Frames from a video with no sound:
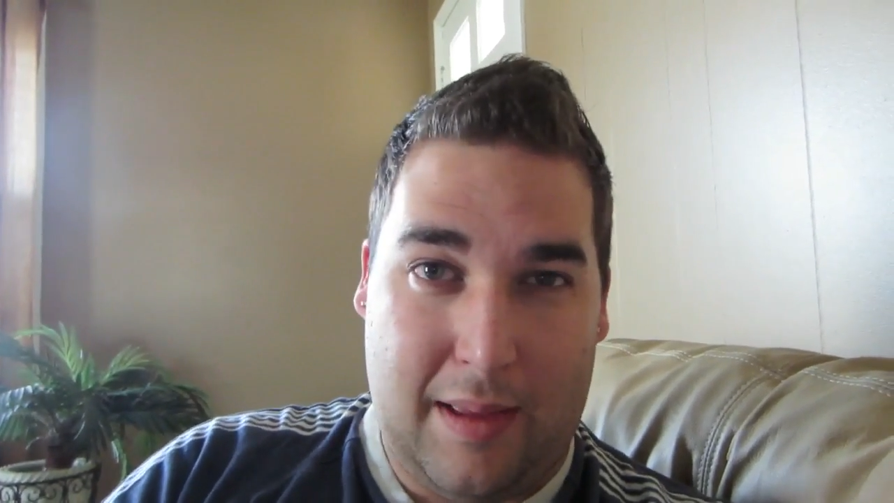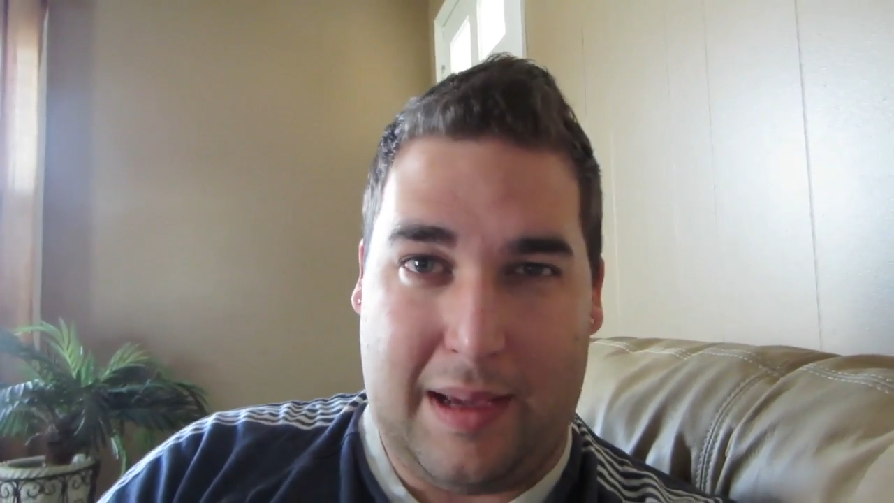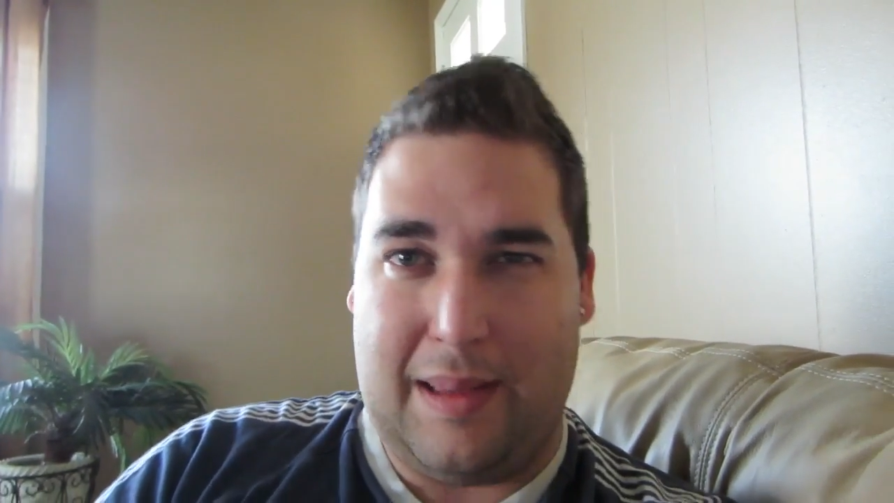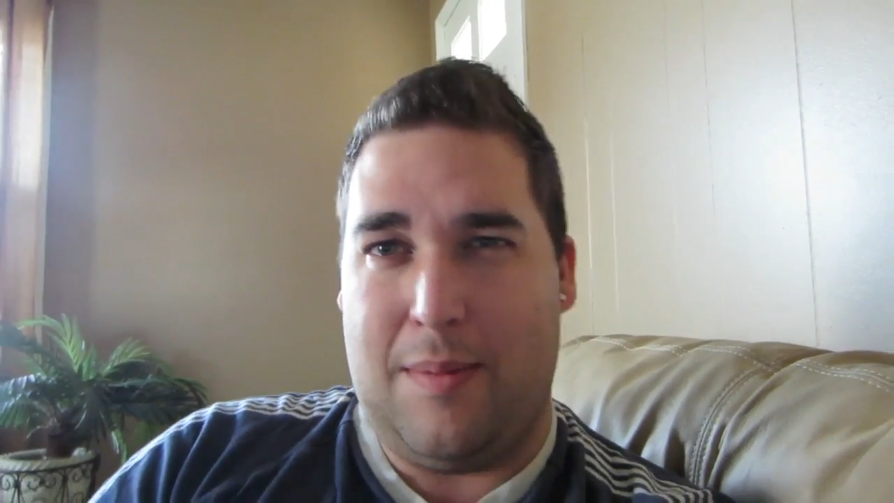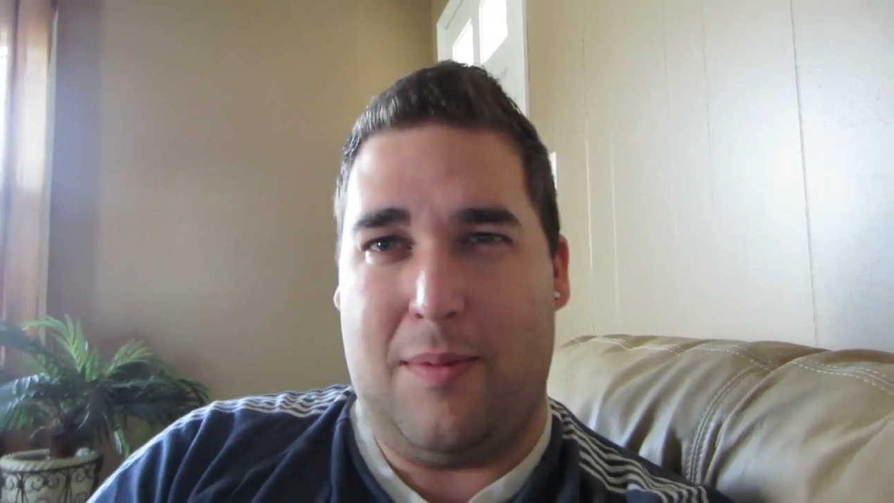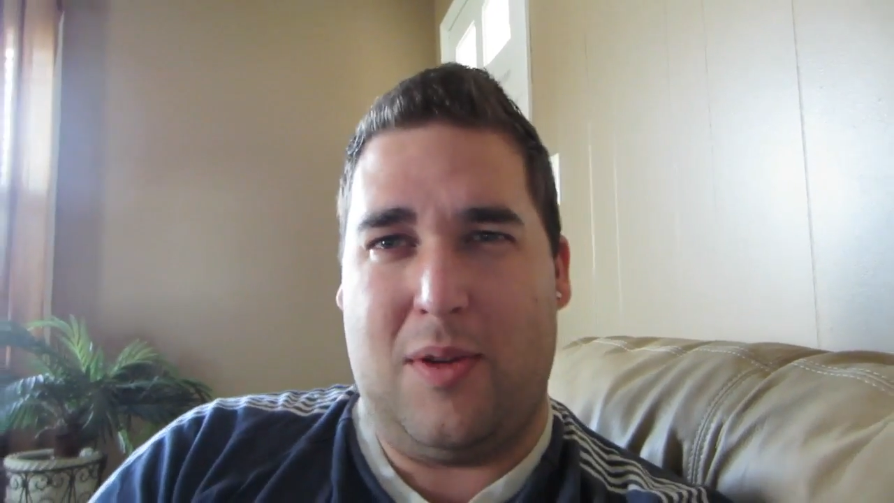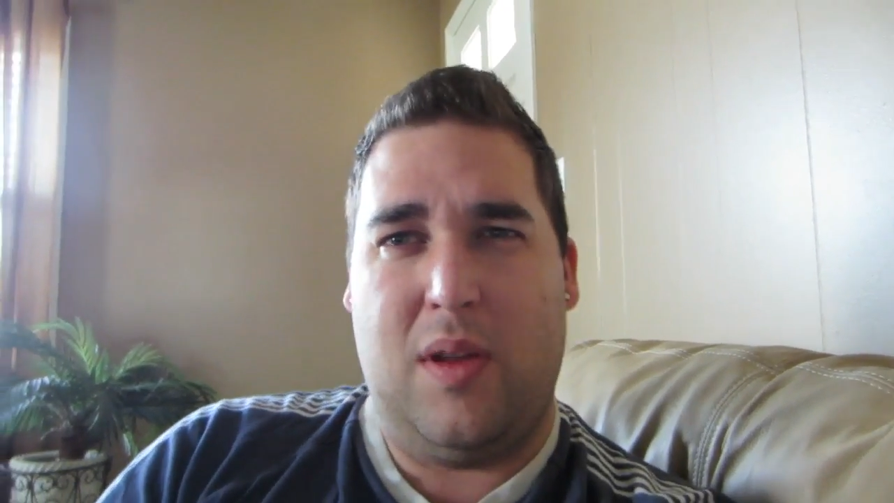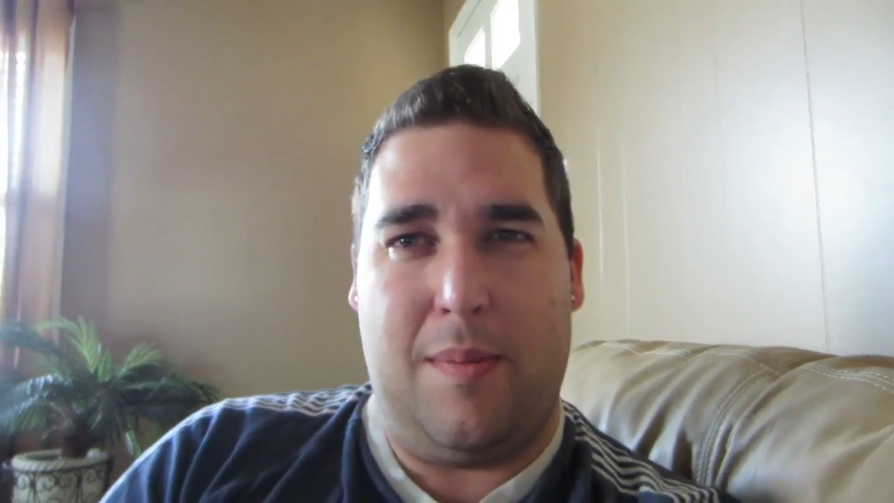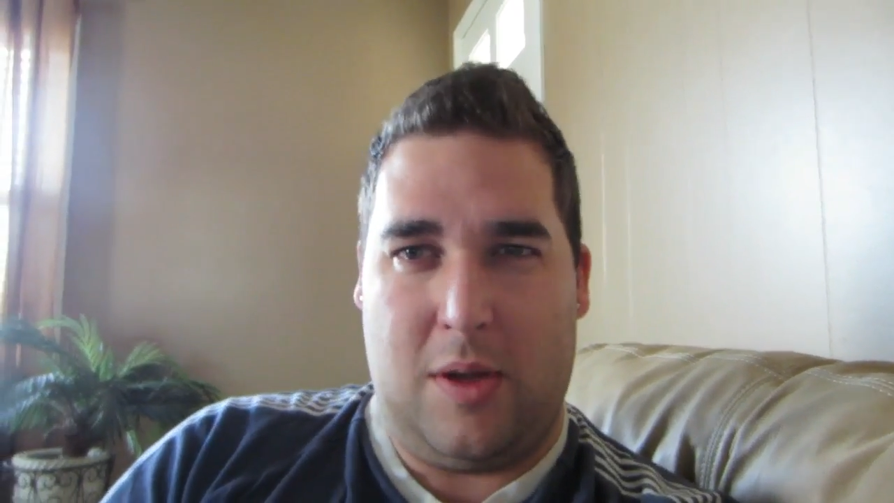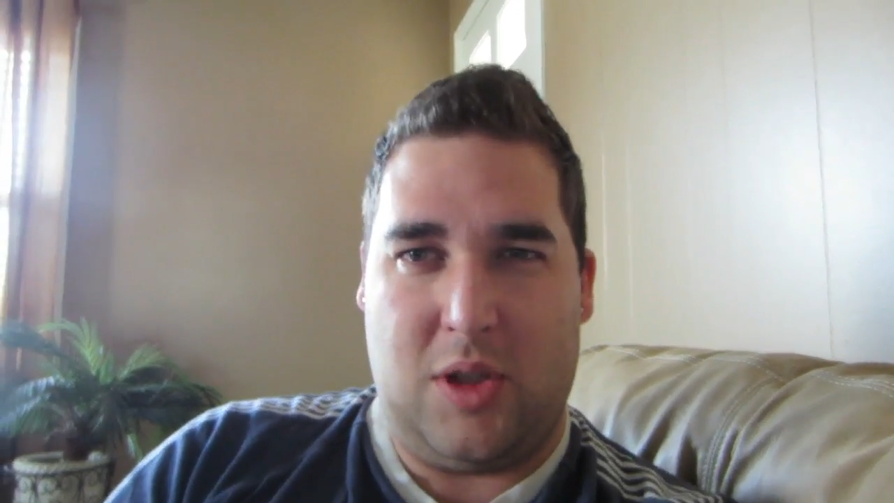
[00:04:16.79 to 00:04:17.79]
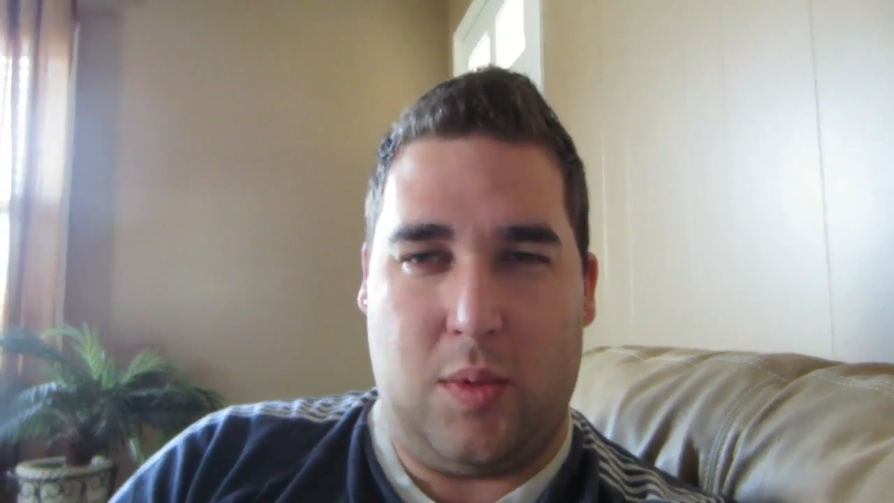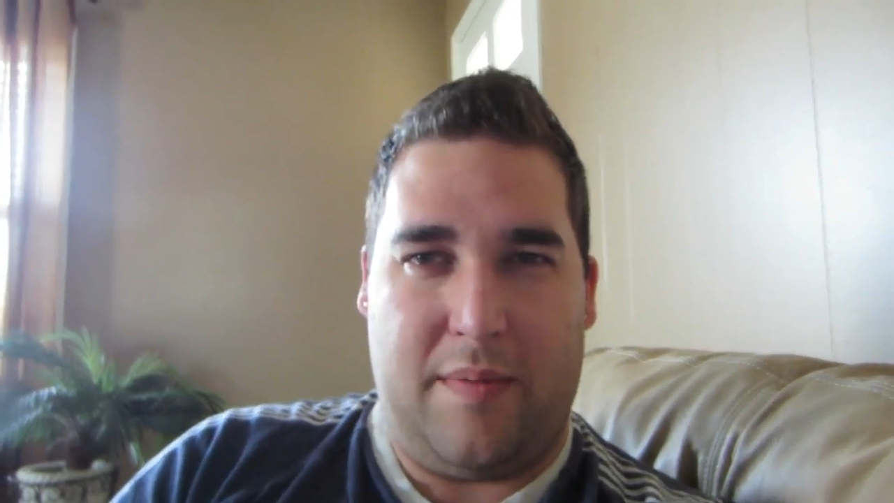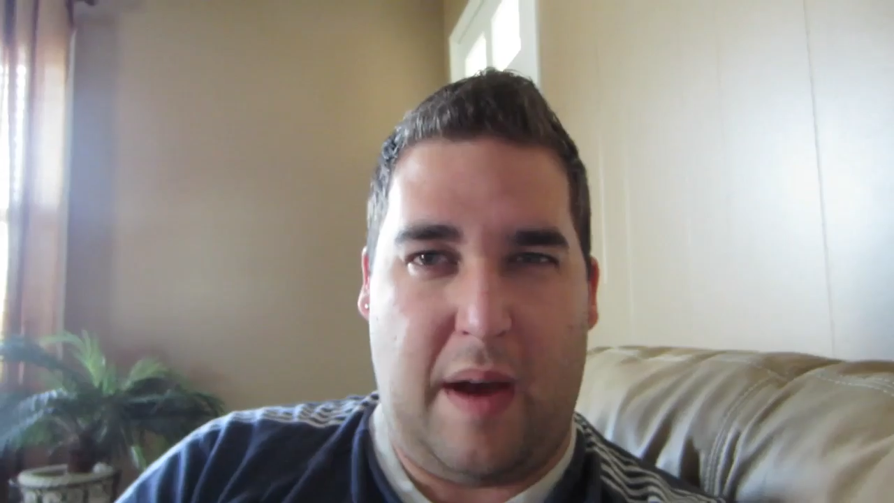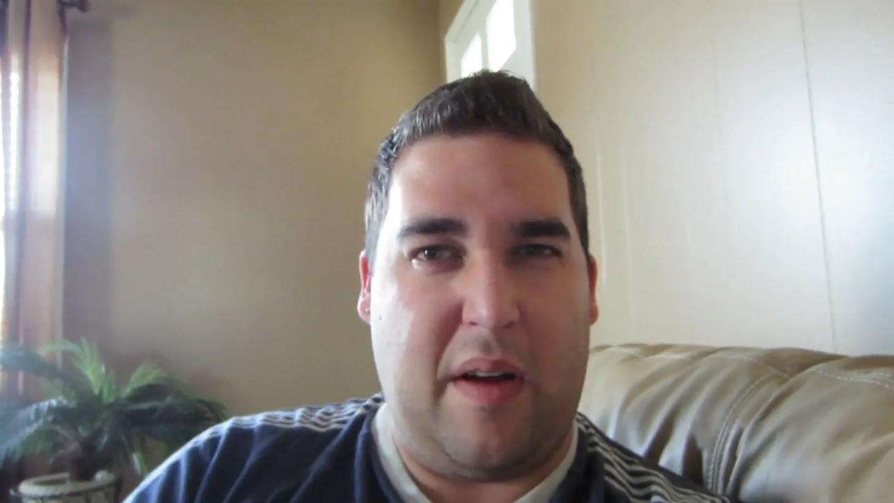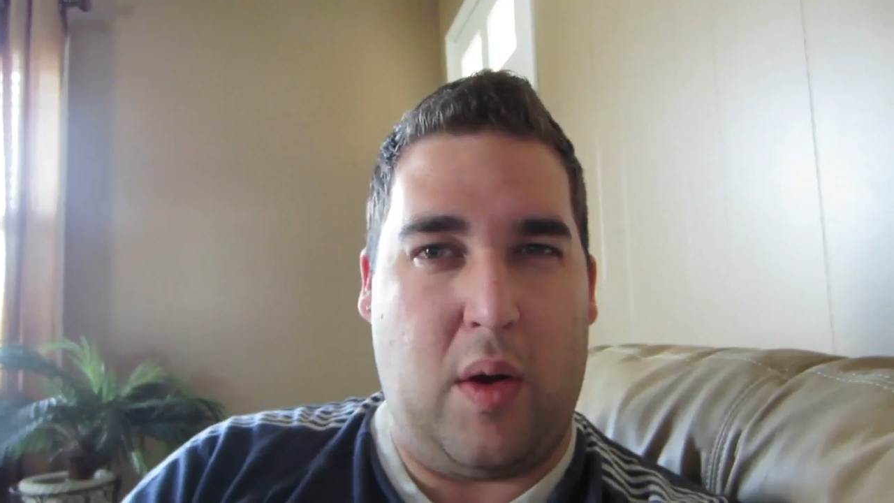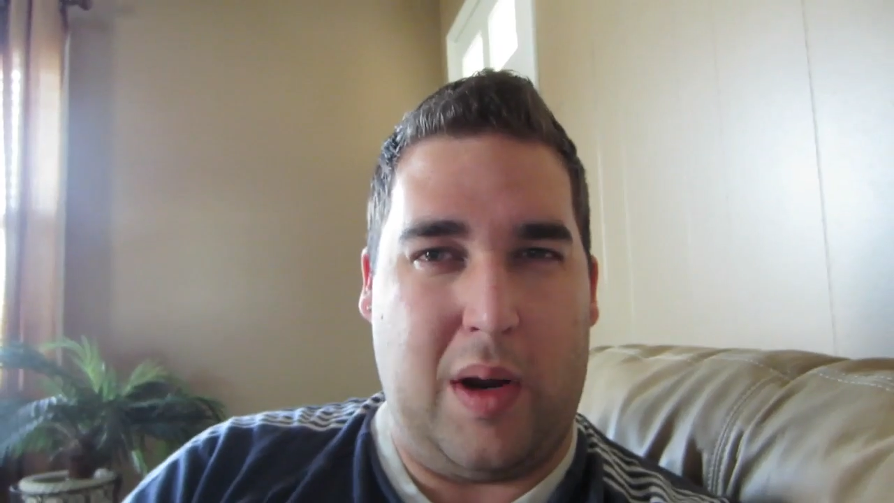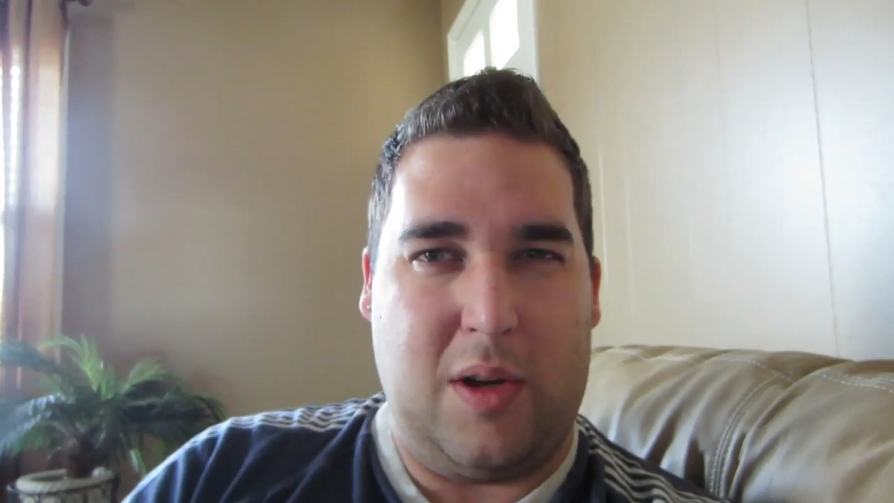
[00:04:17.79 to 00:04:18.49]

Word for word: Like the two they mentioned were five hour